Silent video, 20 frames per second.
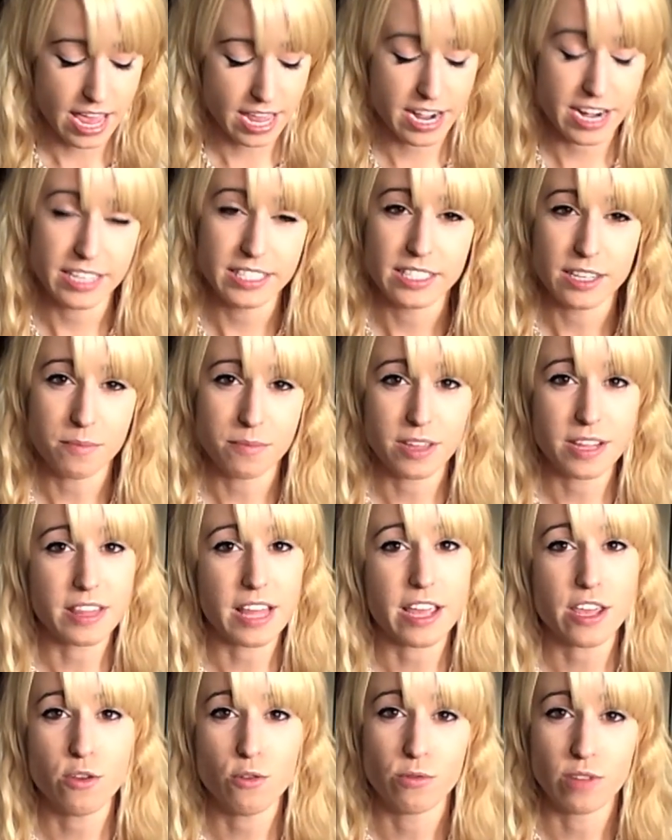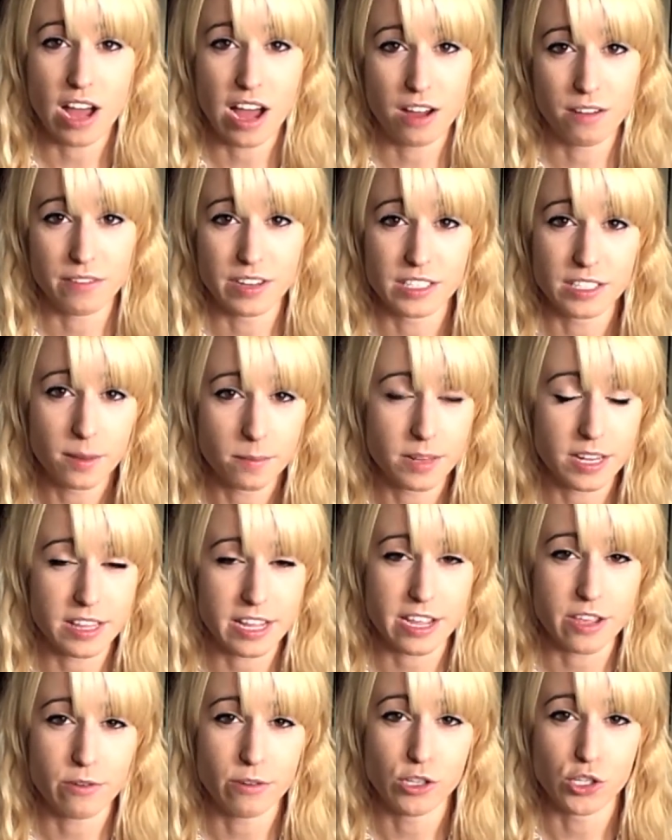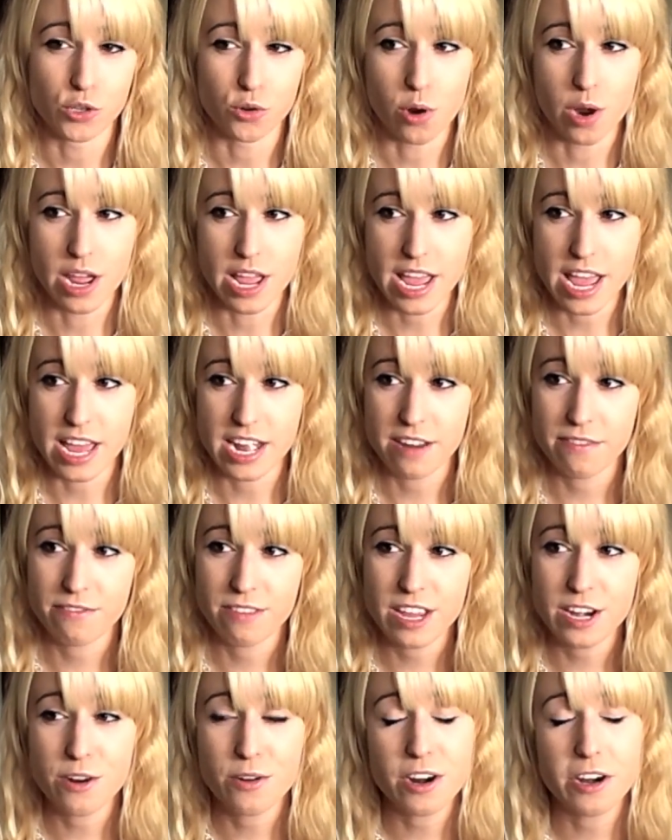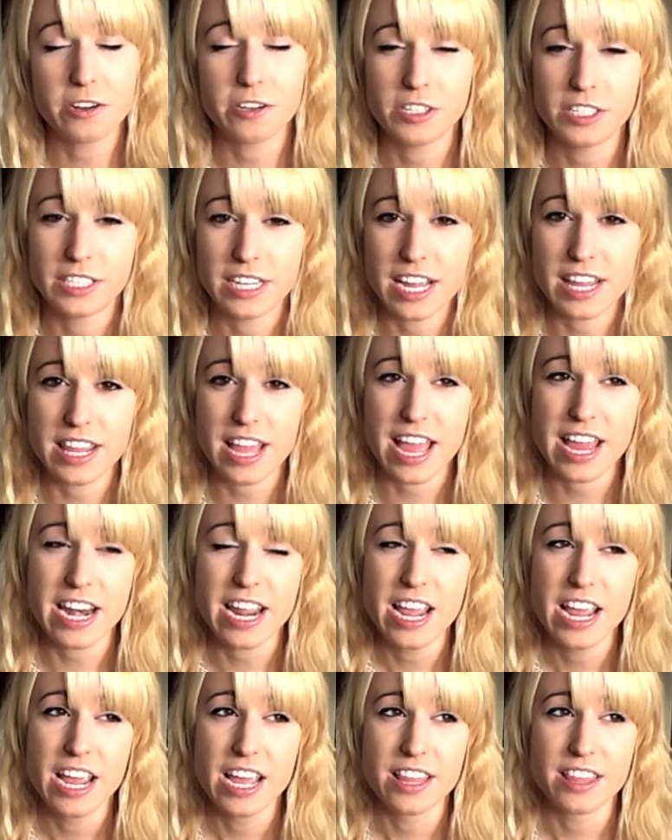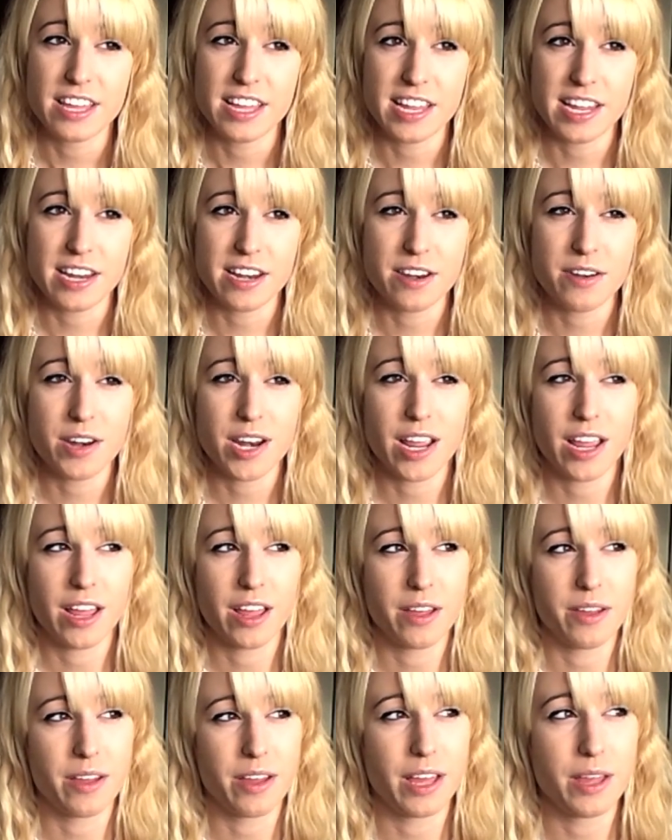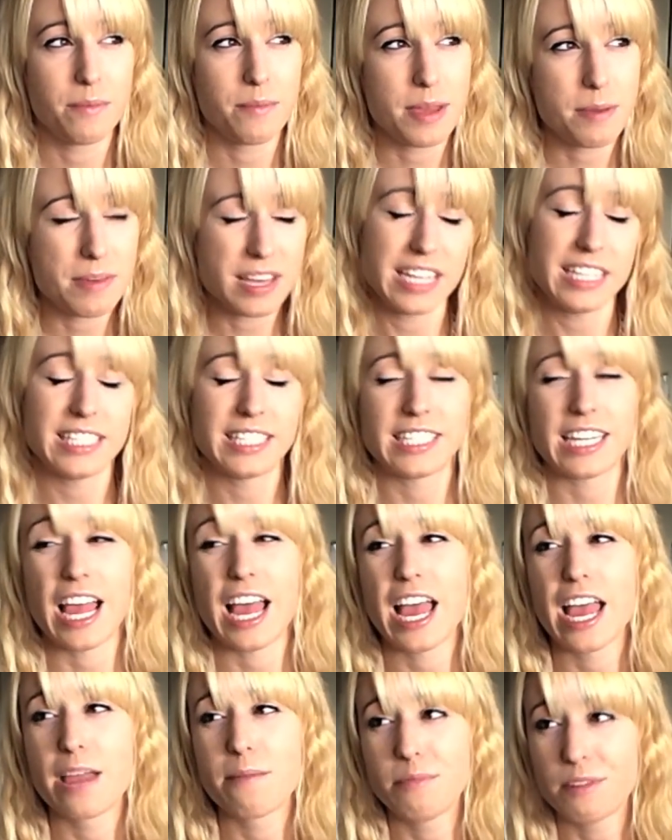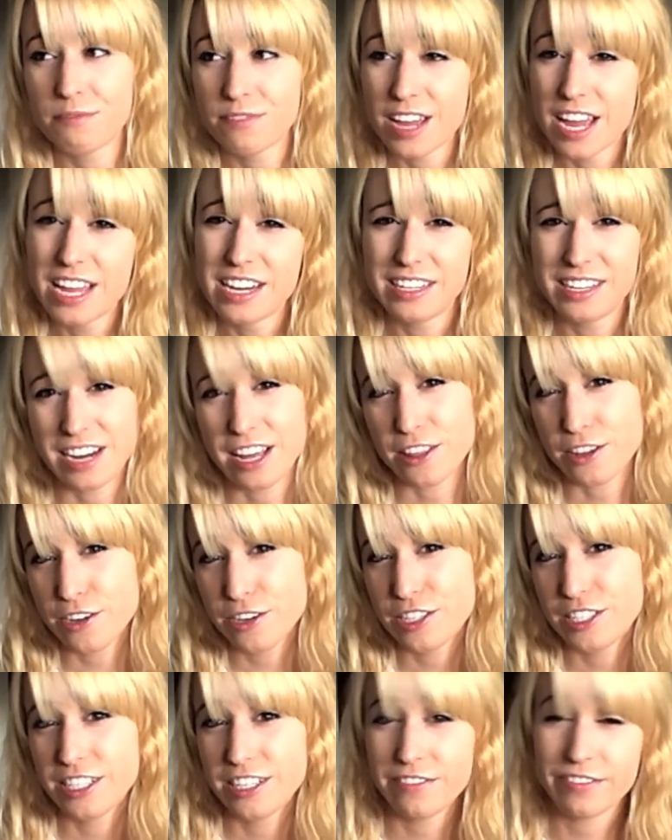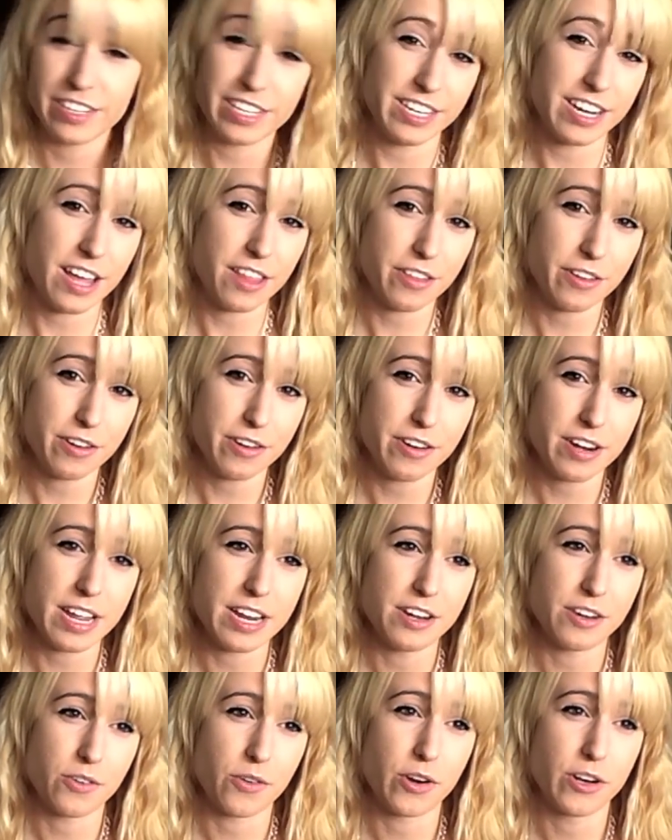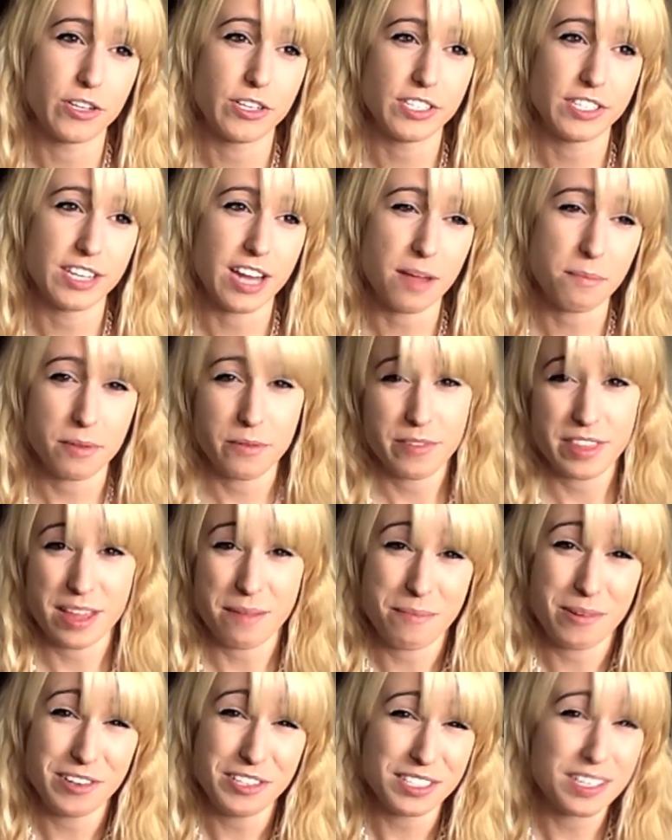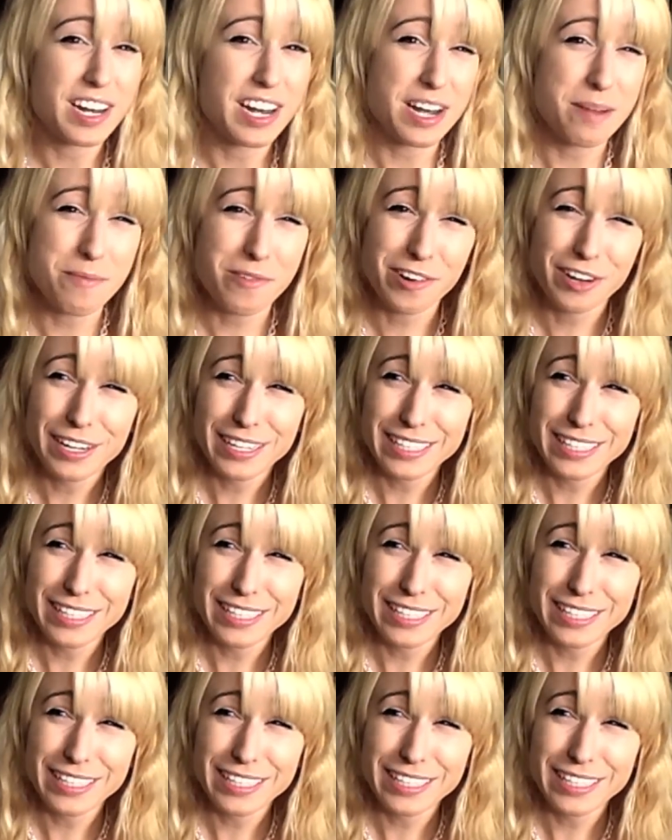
It is something that you love and something that you enjoy, and if they don't understand that, then maybe it's time to find another significant other and or just not be with that person anymore.